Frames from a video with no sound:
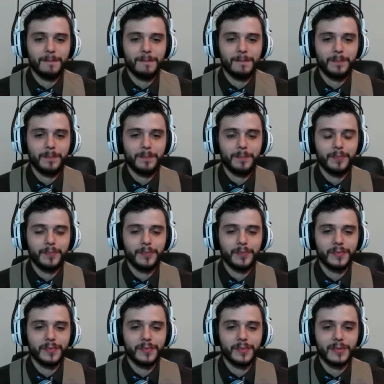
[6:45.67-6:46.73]

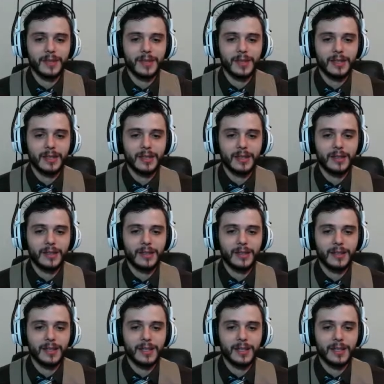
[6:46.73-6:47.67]
(silence)